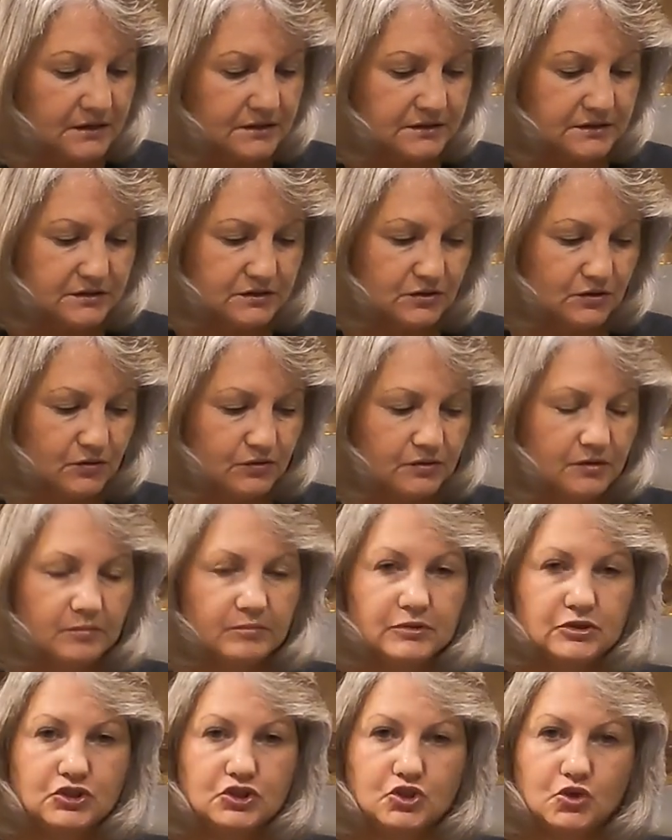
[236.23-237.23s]
So the
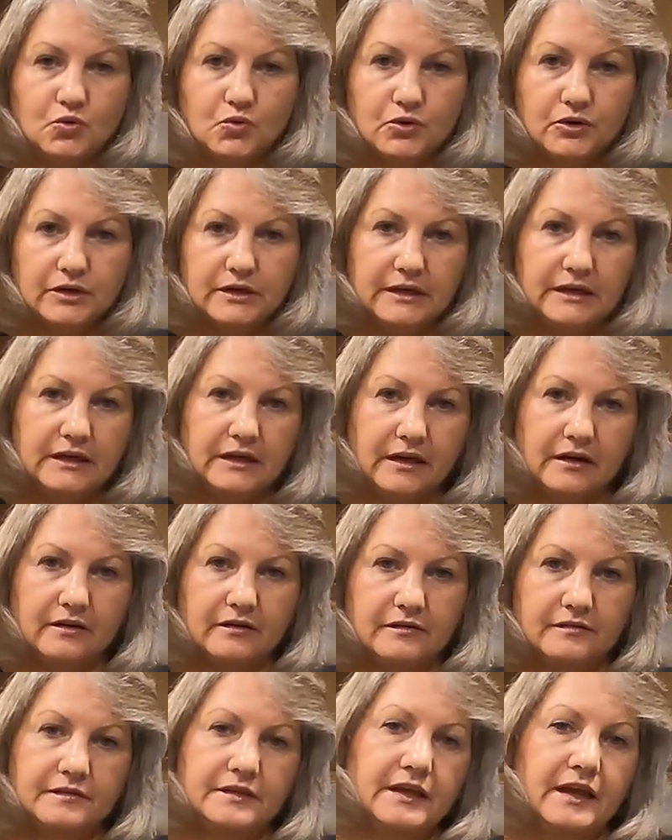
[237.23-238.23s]
majority
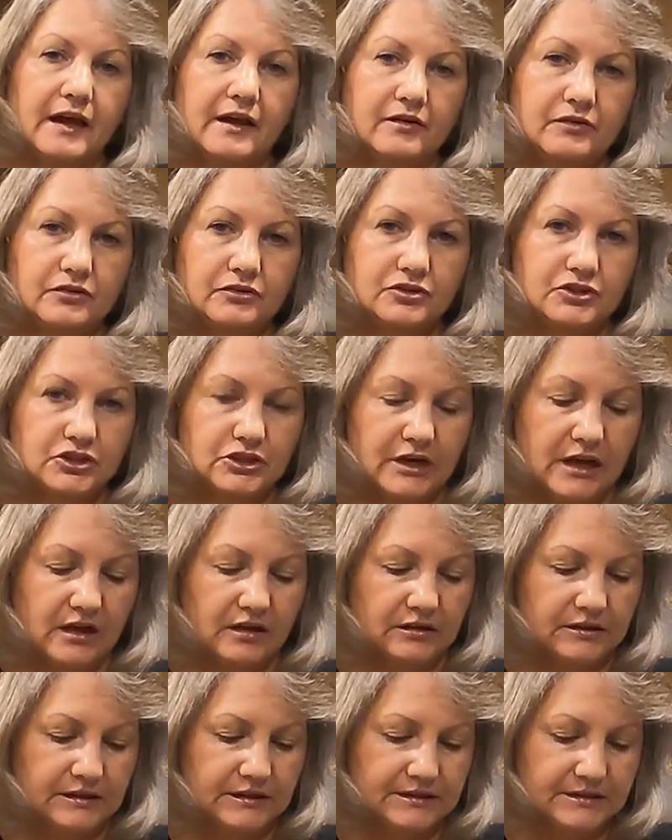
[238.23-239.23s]
of the outer
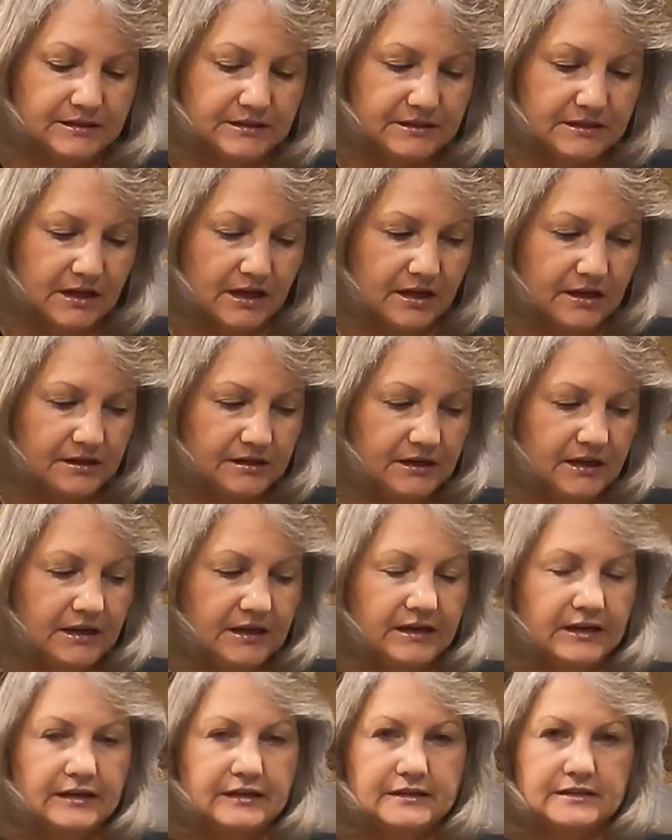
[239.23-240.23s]
shell is done.
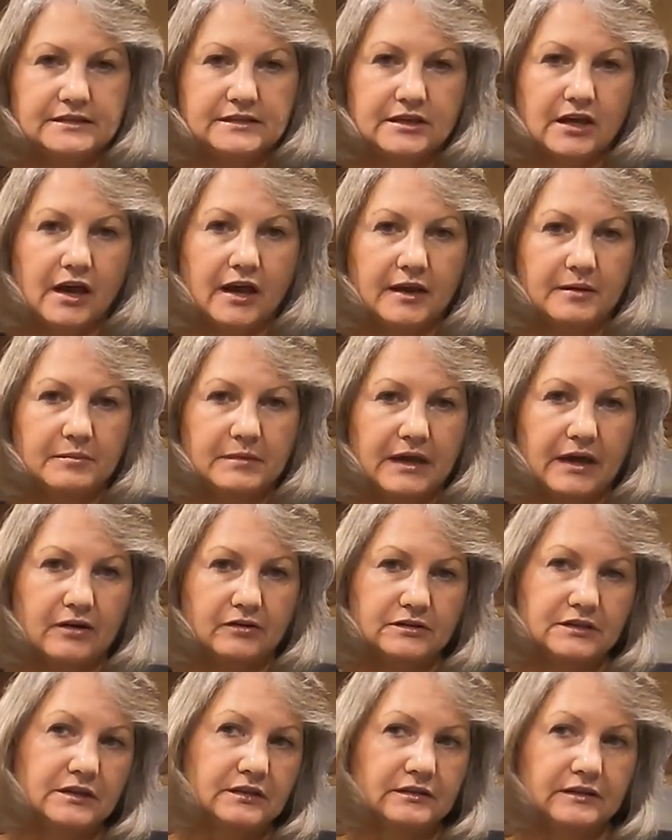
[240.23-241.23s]
It's time now
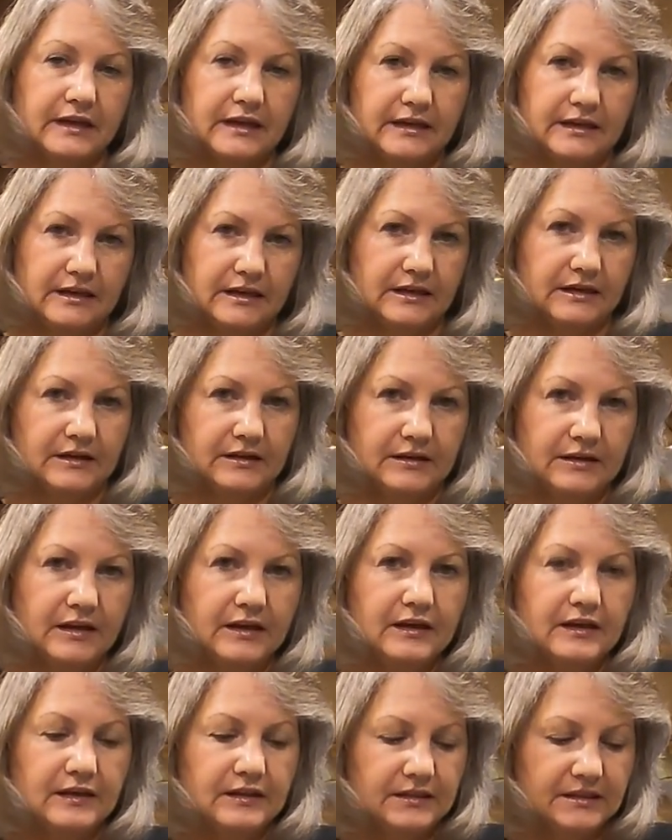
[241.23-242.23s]
to lay in
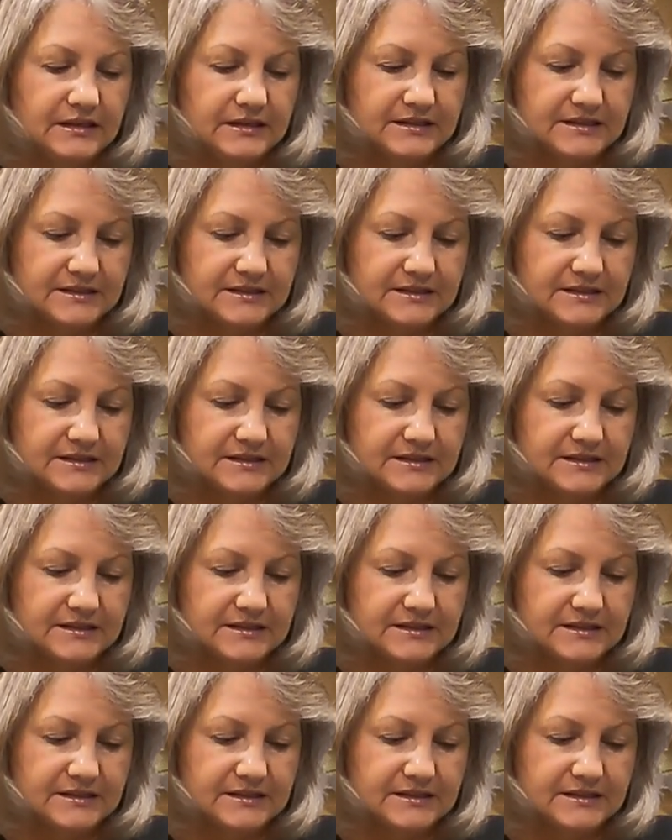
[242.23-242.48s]
the